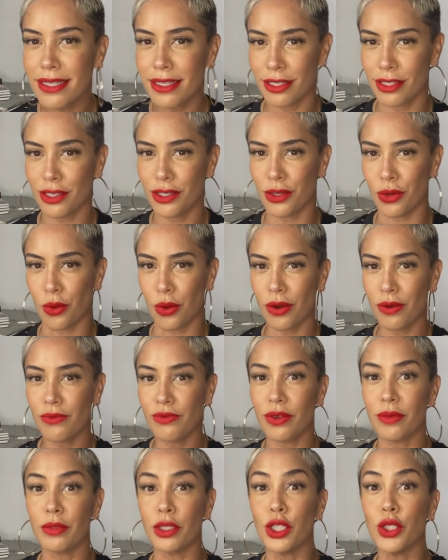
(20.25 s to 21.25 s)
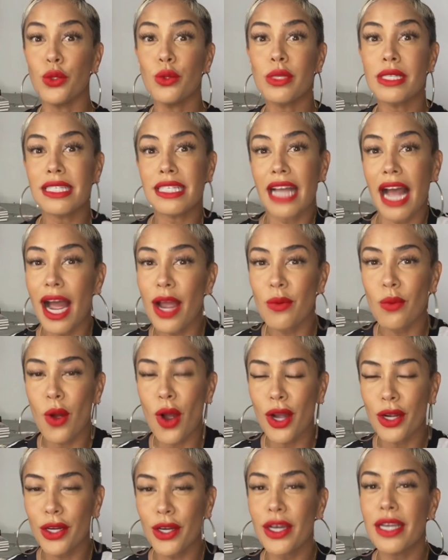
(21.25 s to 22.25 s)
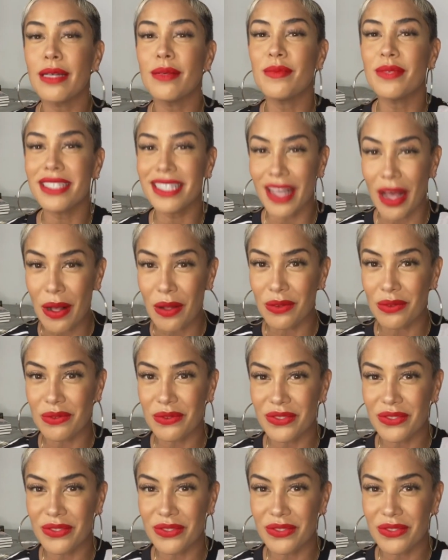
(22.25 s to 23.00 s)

in store from Luke Skywalker himself.